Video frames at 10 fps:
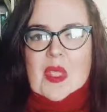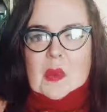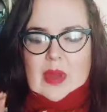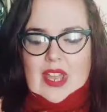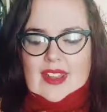
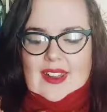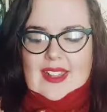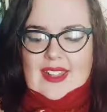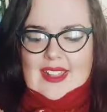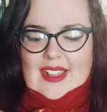But
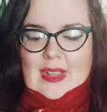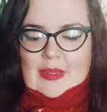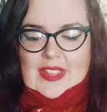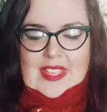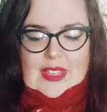I'm
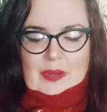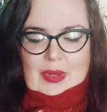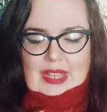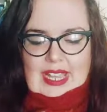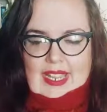thinking more
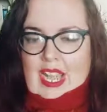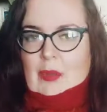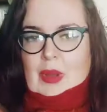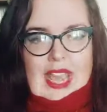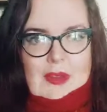like, I
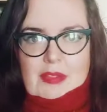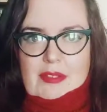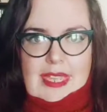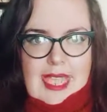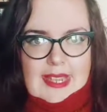want to have
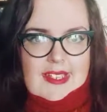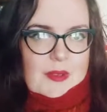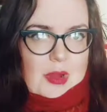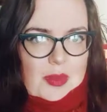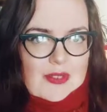3 cats. I
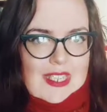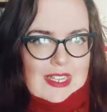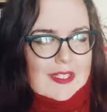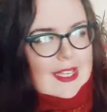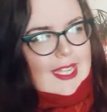want to move to
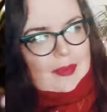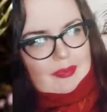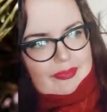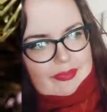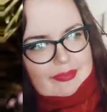Italy.
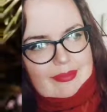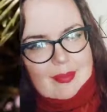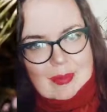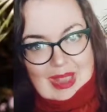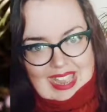
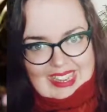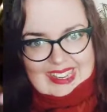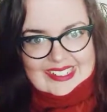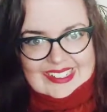Bye.